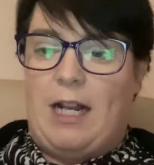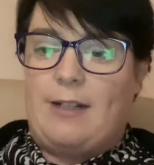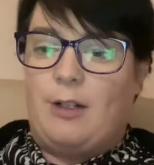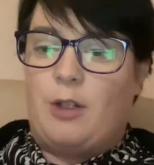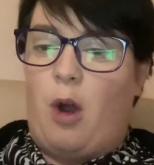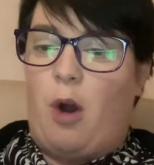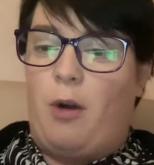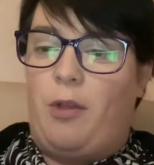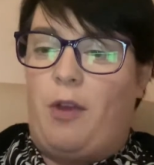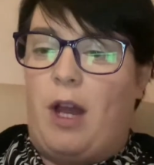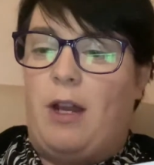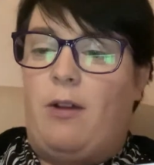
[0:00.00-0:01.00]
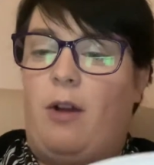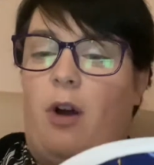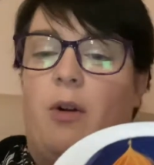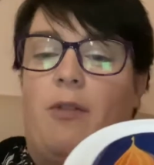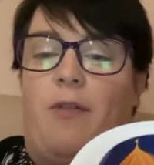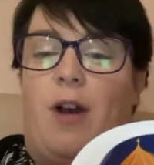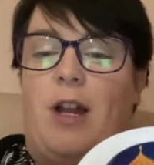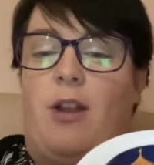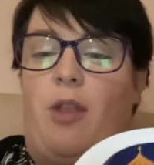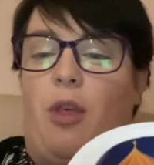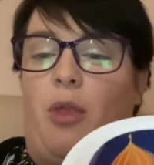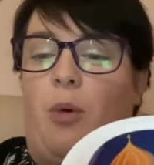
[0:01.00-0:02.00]
looks horrified at
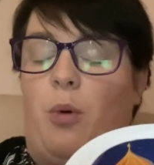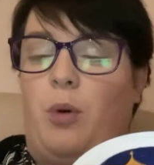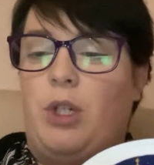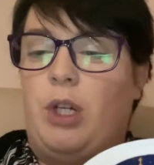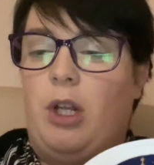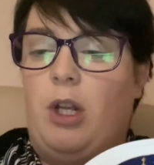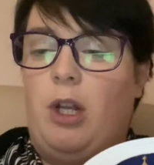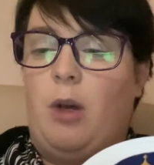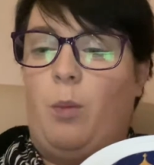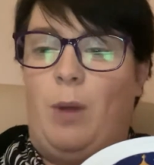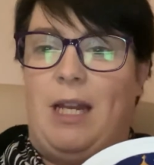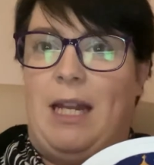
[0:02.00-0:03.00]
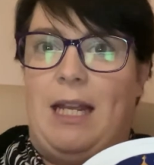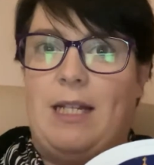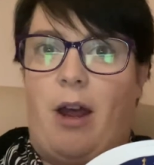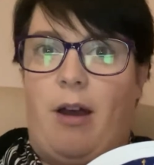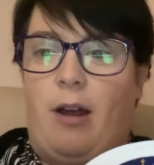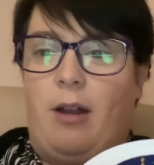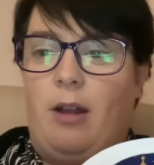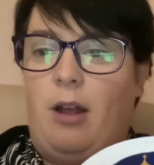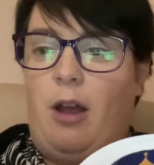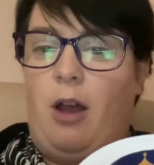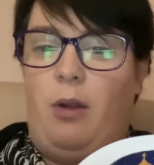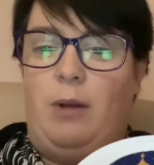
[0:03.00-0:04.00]
the thought. We need her.
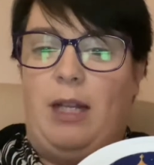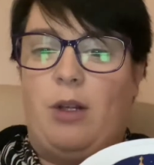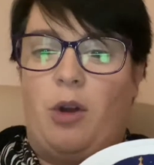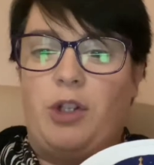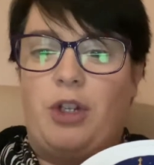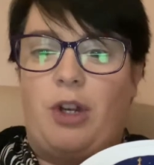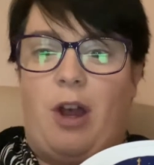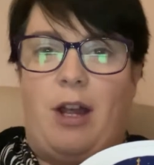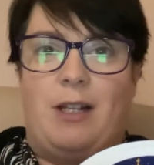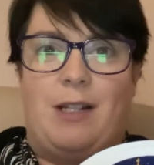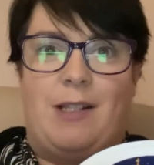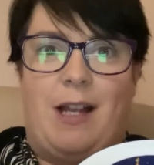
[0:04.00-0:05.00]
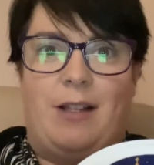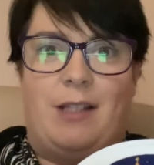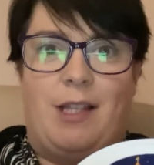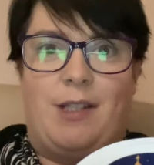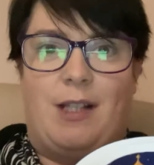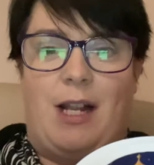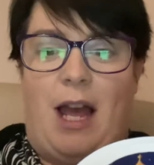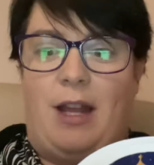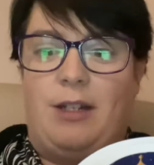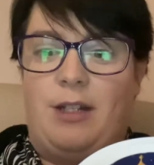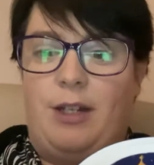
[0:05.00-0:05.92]
Only Koshka understands this land.